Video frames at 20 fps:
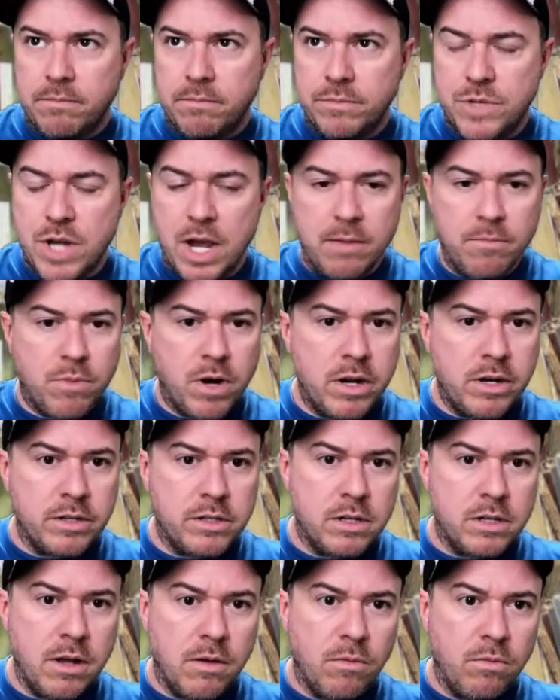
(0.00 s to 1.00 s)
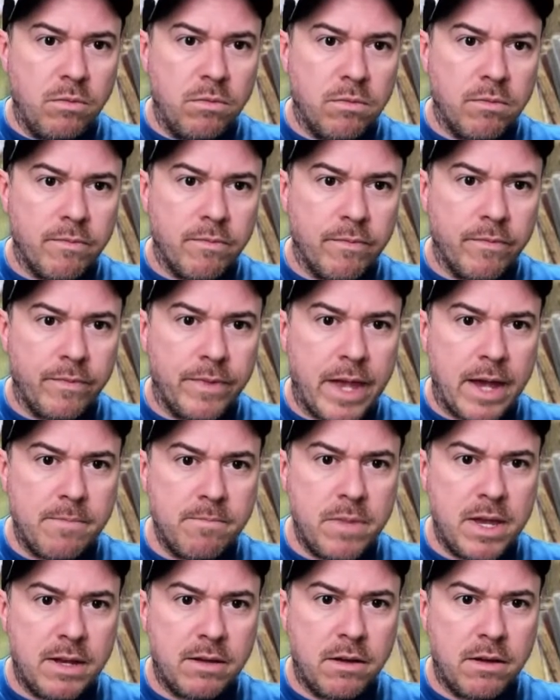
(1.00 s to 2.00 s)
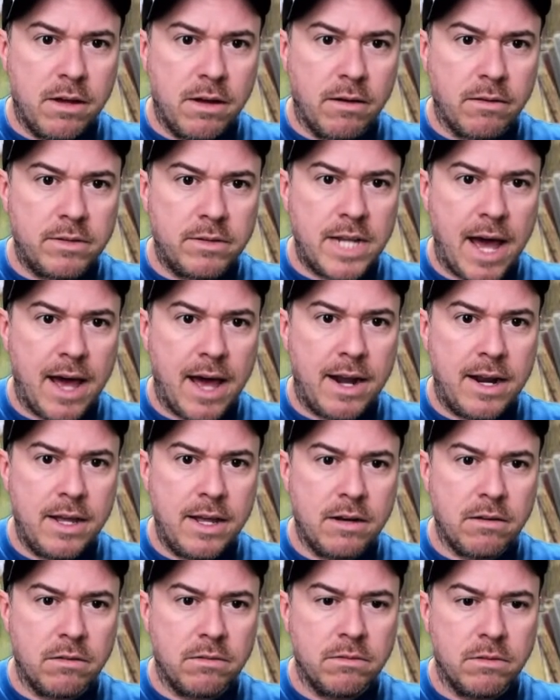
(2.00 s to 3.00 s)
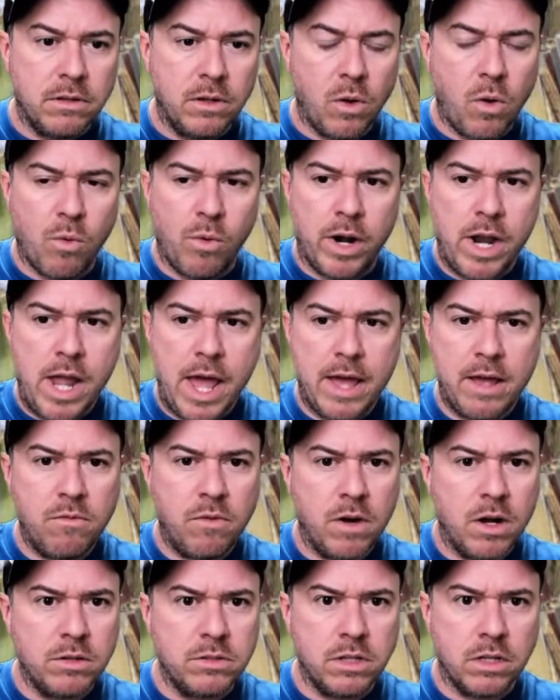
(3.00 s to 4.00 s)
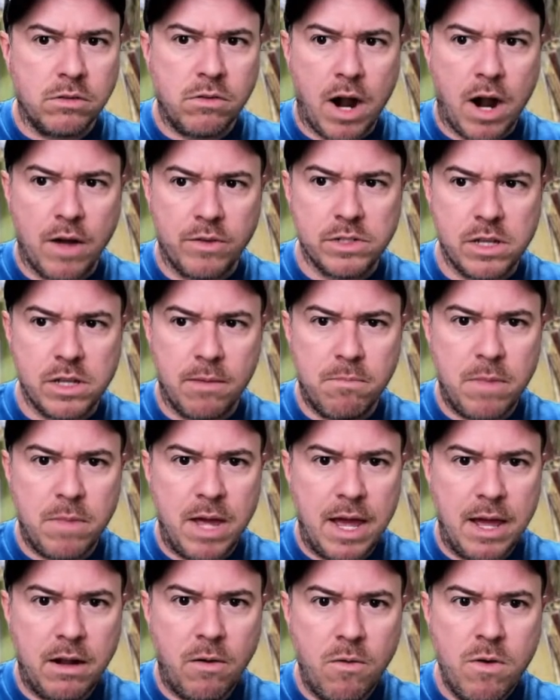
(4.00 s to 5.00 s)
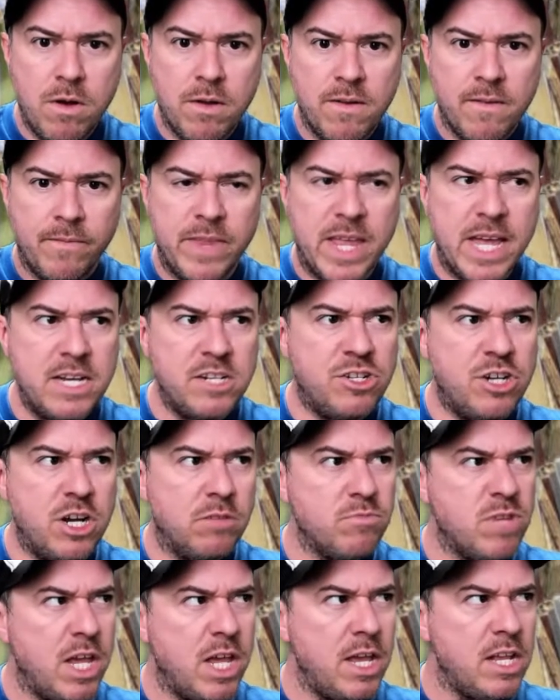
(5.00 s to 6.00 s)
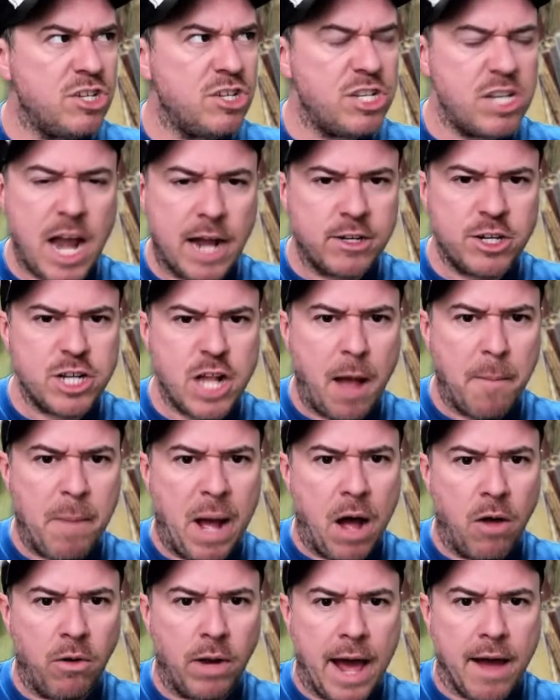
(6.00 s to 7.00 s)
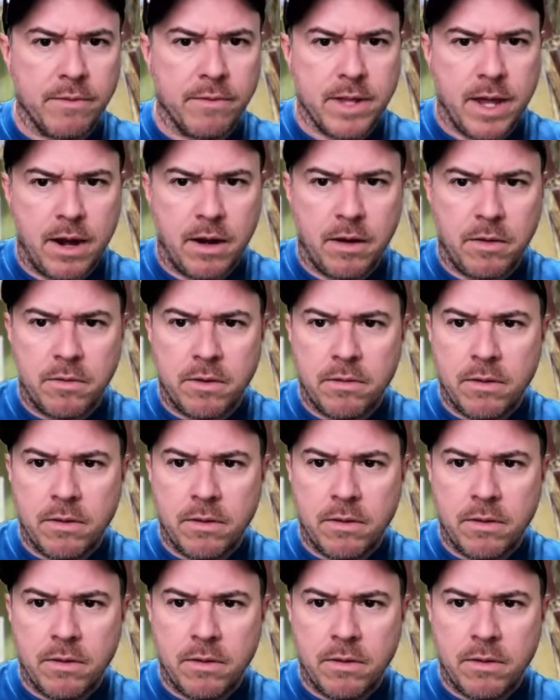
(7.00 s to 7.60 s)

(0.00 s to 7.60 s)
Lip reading: Jake Brennanstone, that big tight end Lord. He runs across the middle. He jumps, he snatches that ball out there.